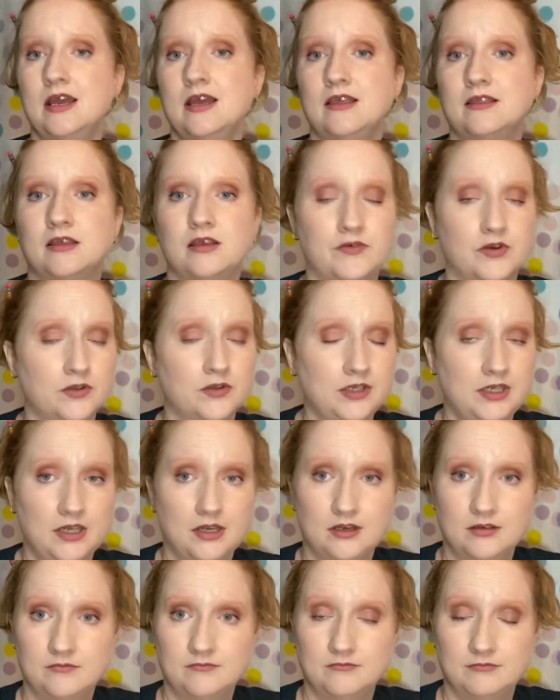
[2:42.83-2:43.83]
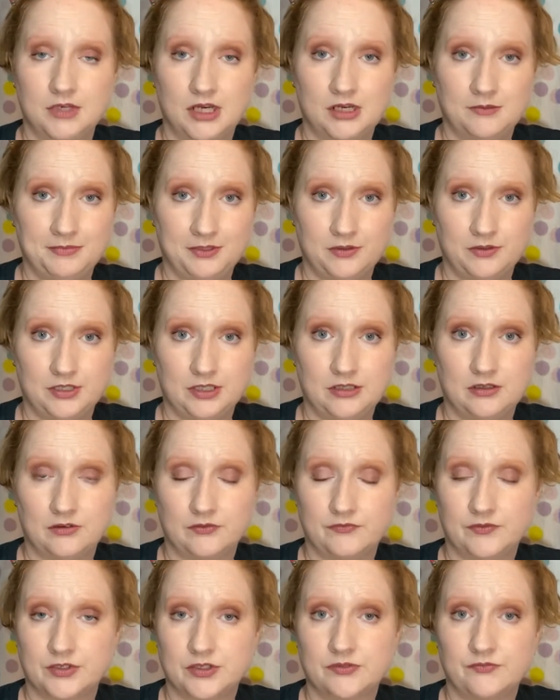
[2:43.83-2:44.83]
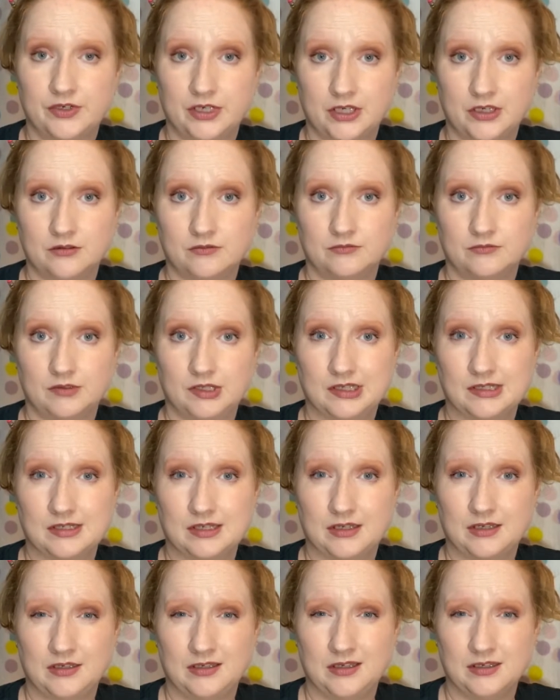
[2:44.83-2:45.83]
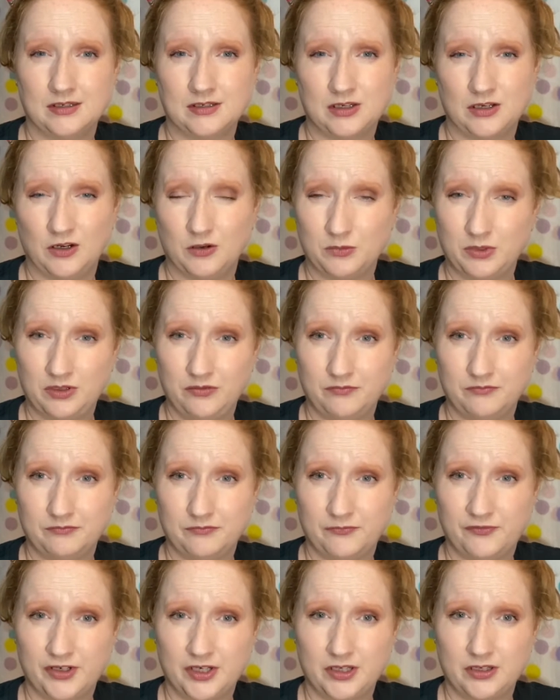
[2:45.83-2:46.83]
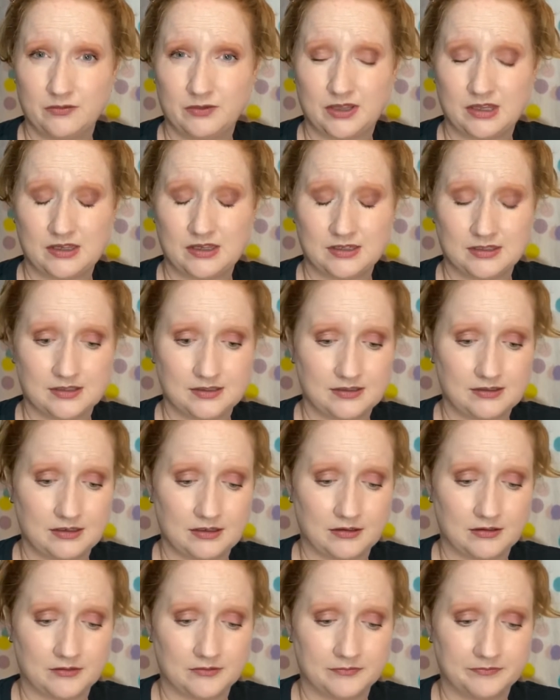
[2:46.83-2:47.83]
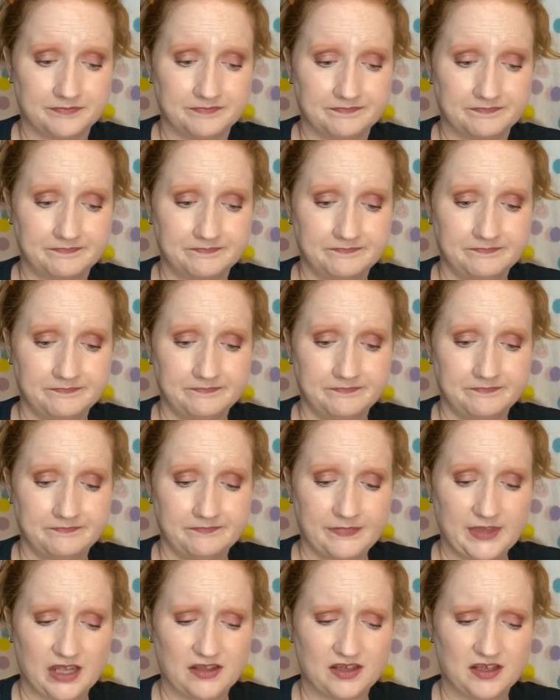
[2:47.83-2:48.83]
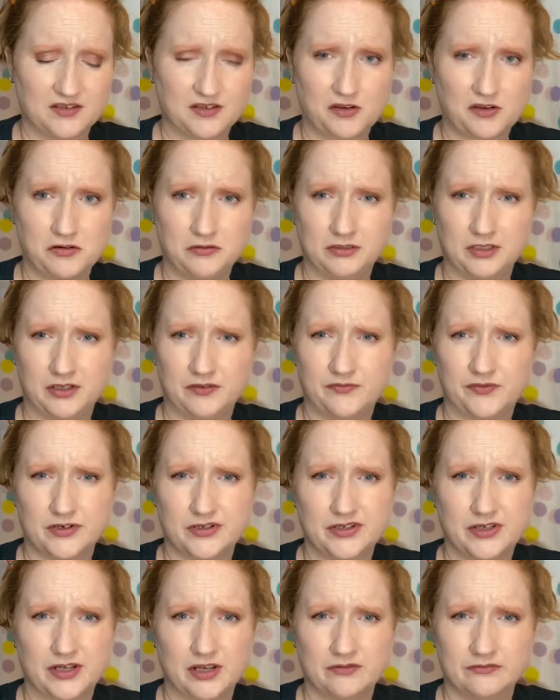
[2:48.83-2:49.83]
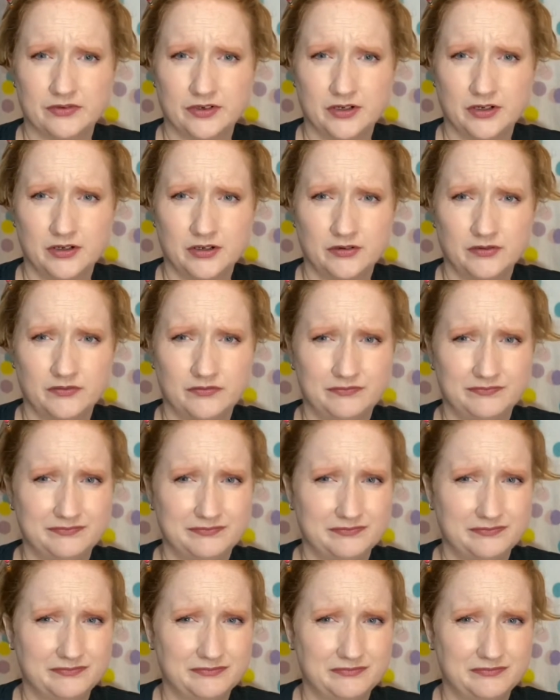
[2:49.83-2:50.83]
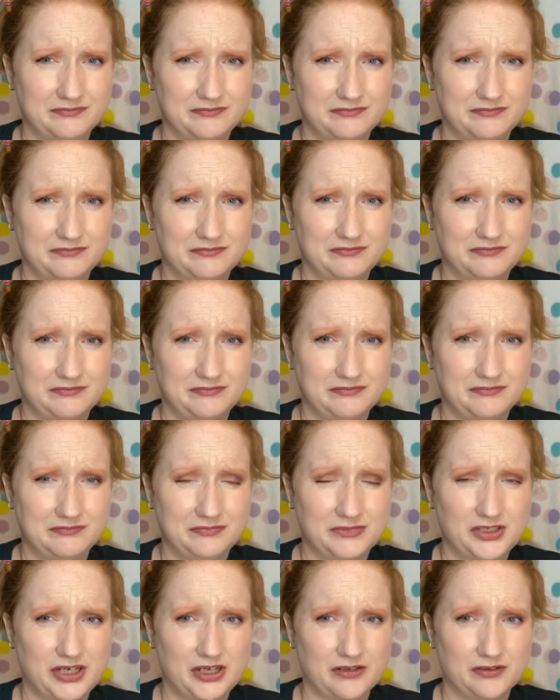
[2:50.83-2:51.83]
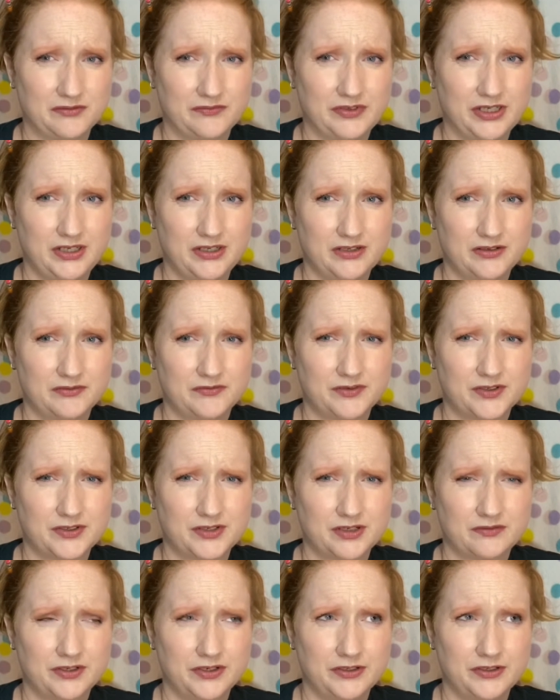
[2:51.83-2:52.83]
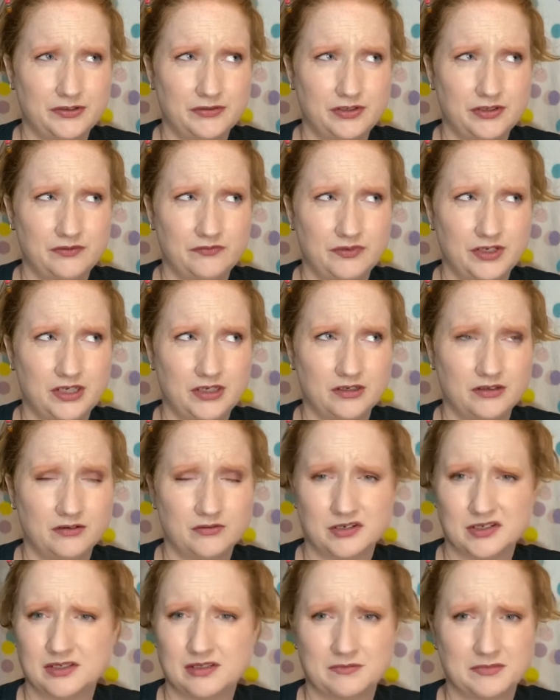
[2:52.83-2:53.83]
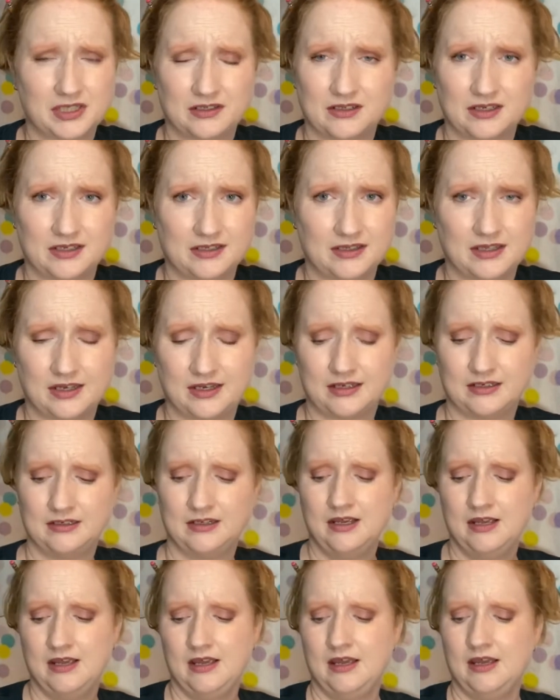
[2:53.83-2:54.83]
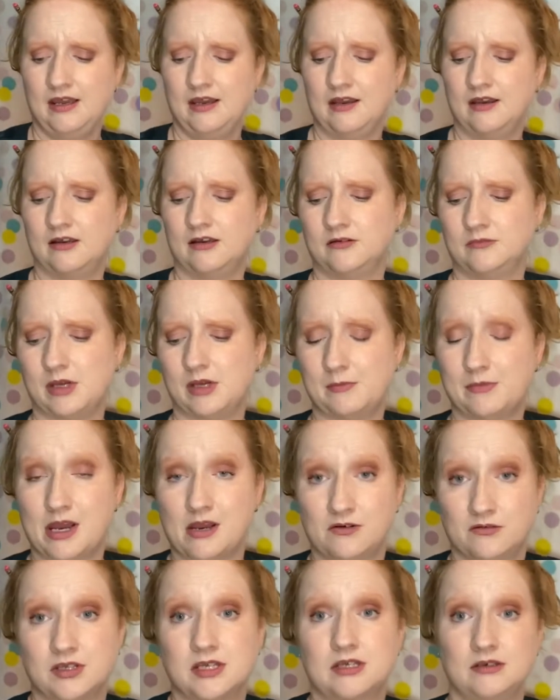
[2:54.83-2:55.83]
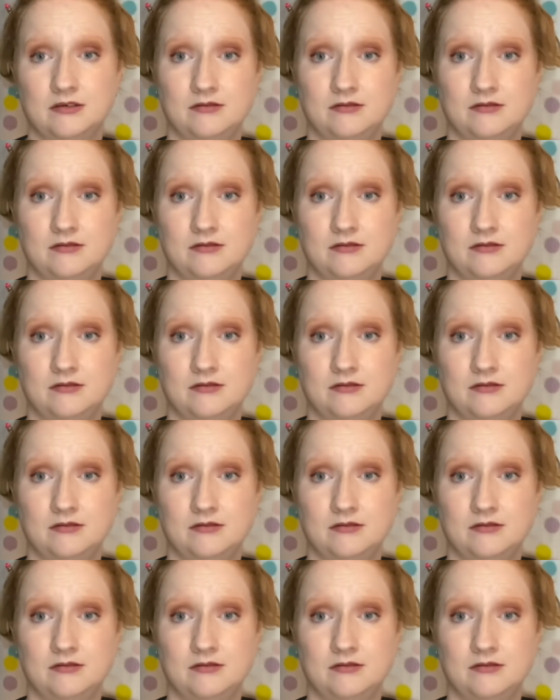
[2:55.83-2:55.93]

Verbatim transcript: they've only uploaded their first video. It's like a get to know me video. I think it's, um, I think it's called like first ever channel video, first ever YouTube video or something like that um, about